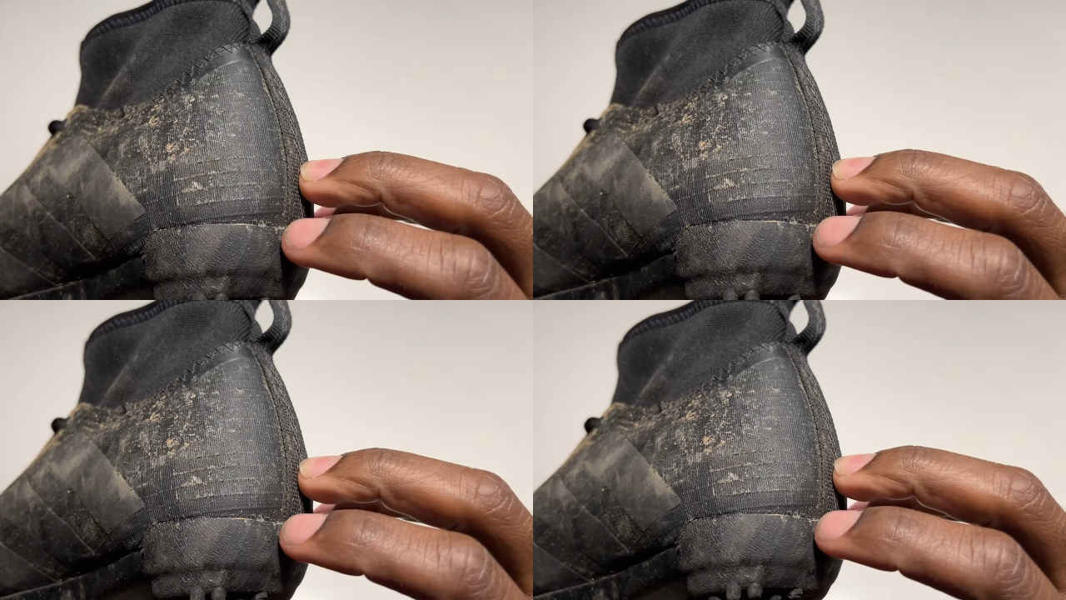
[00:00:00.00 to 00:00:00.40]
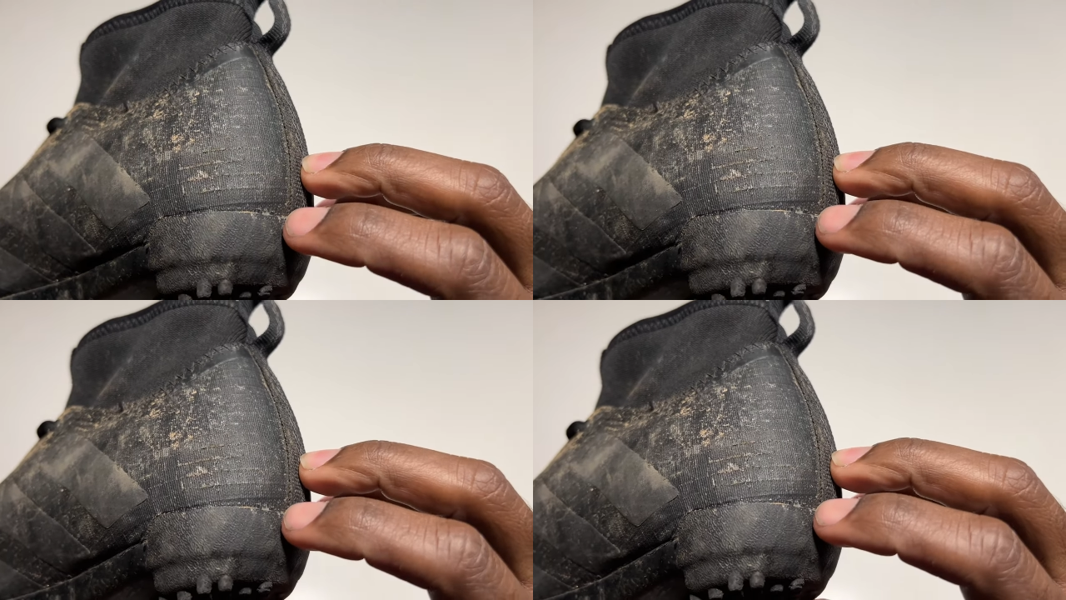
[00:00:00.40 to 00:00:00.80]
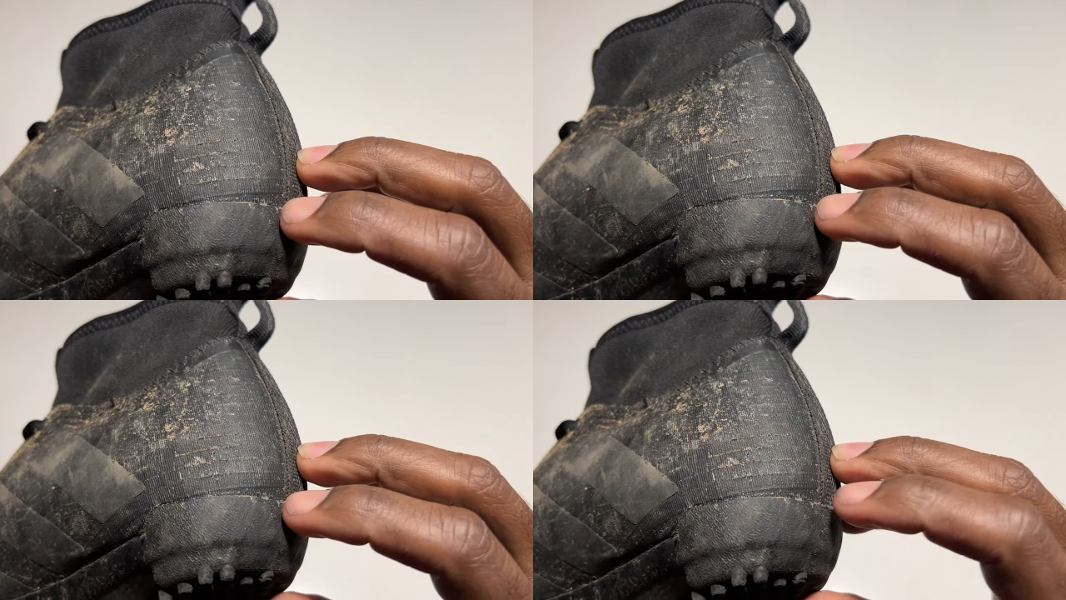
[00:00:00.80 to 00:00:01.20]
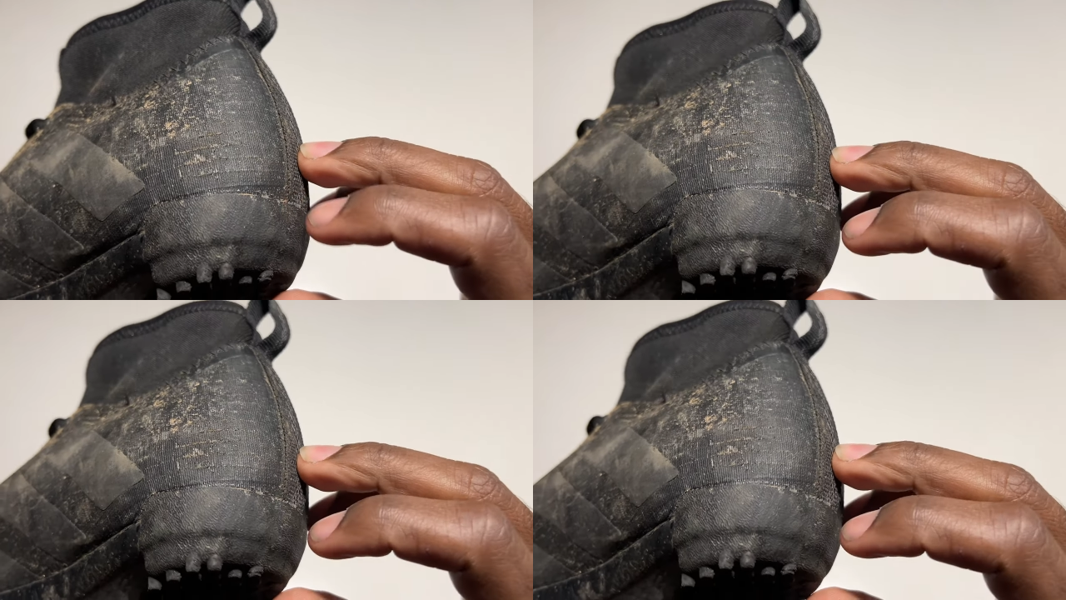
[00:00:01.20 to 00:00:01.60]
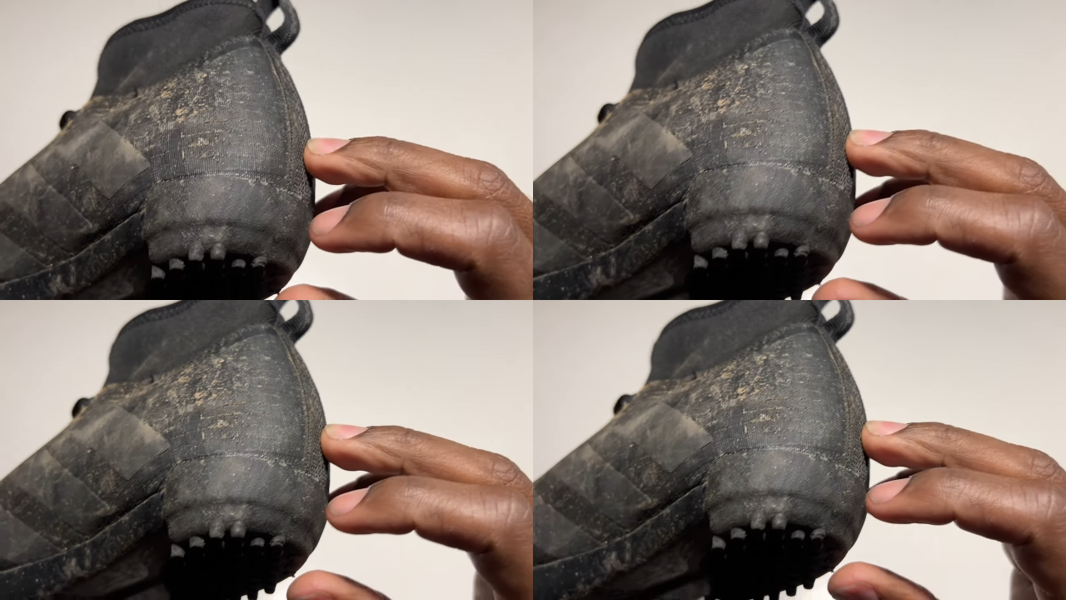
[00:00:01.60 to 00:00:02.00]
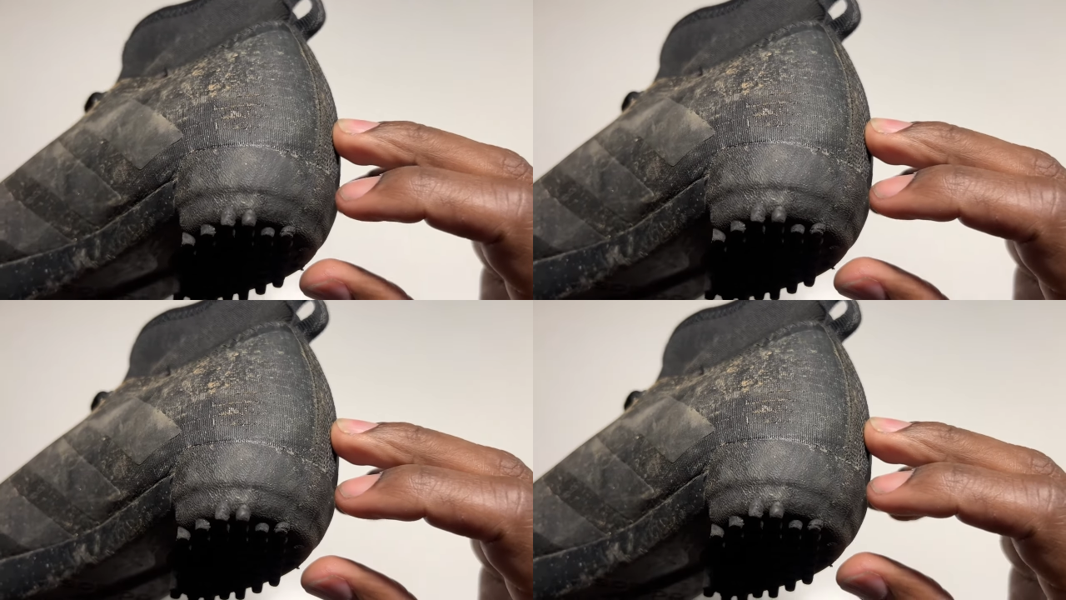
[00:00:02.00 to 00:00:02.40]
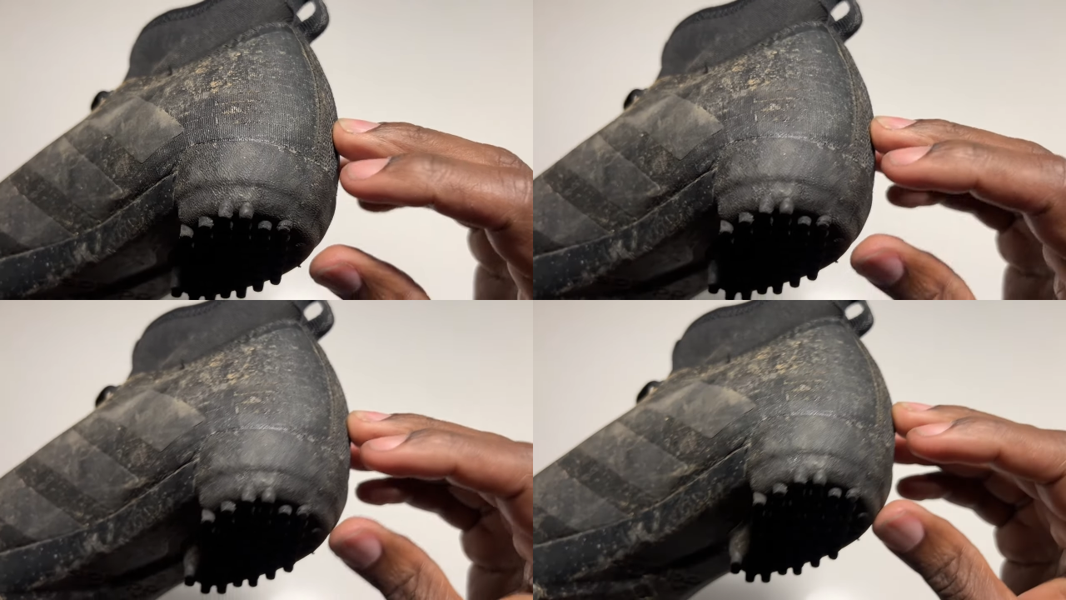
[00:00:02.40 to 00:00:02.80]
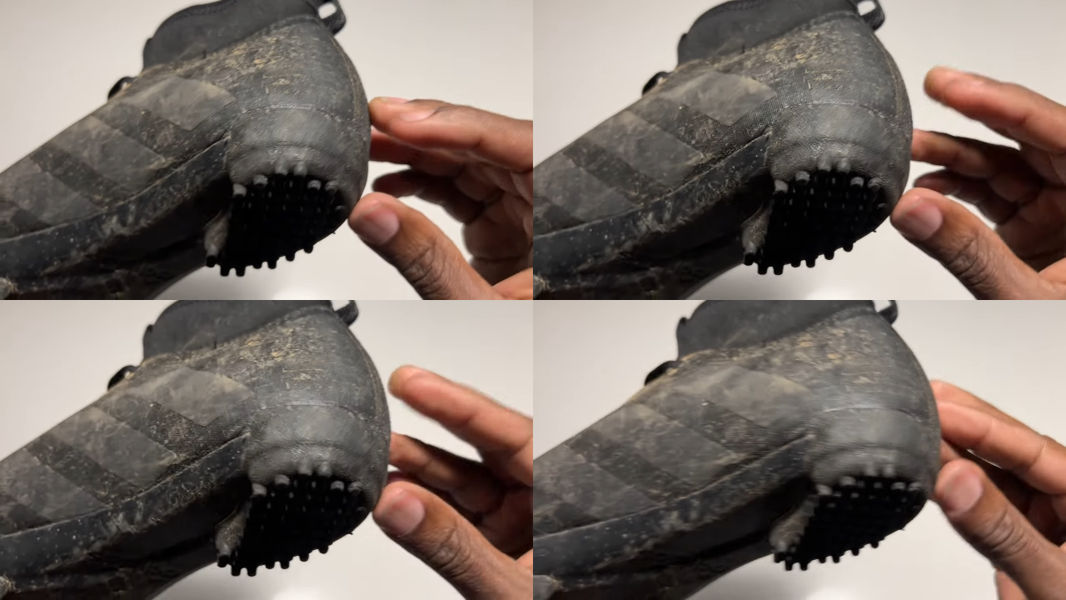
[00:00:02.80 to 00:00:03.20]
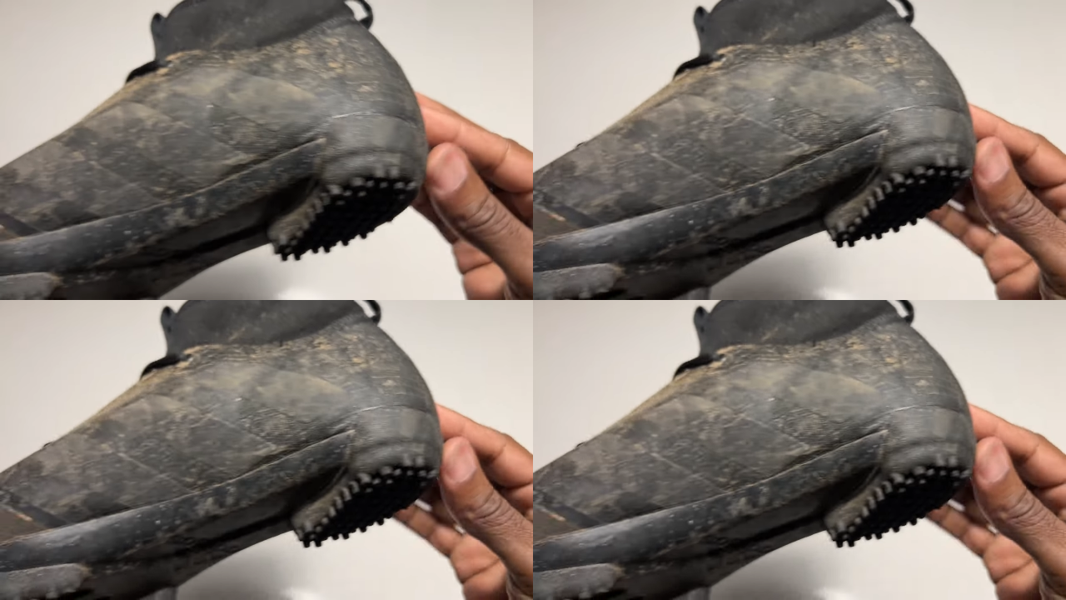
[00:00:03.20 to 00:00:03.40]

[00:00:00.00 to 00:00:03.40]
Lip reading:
[unreadable: no face in view]